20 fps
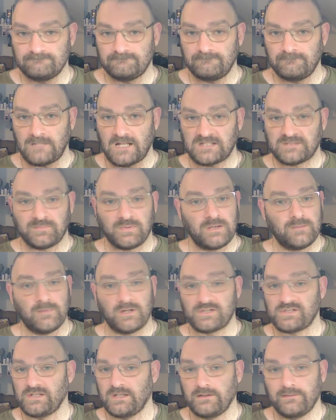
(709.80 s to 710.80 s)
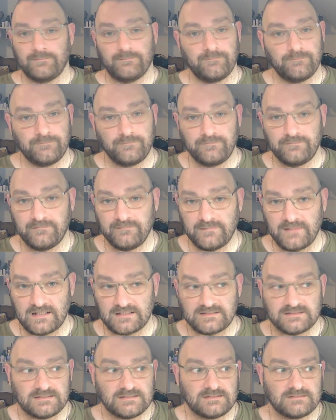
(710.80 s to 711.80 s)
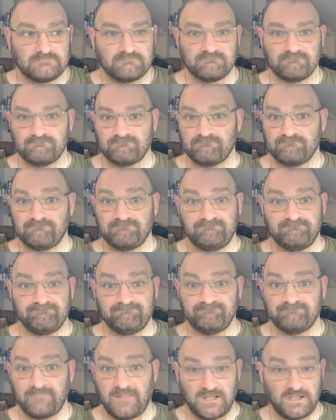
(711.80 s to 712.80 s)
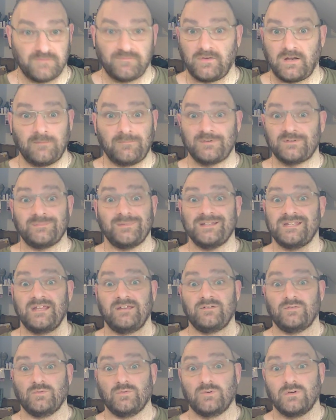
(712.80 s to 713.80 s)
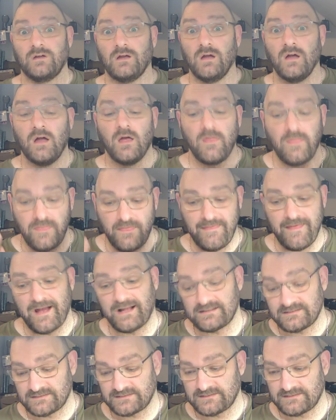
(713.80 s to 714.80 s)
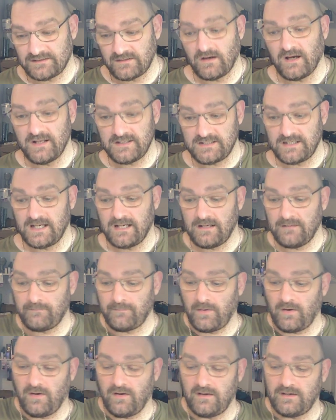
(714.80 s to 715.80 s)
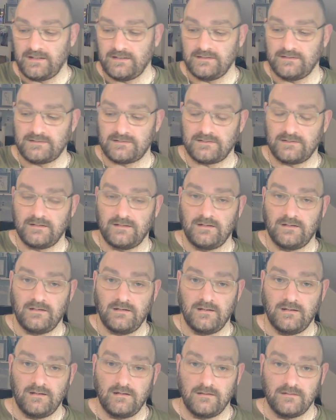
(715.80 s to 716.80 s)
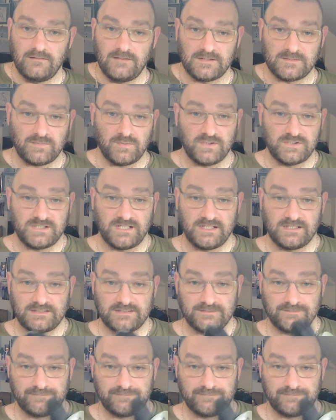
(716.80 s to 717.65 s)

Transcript: That's pretty much it. That's thank you for coming to my TED talk. That's the idea behind this project.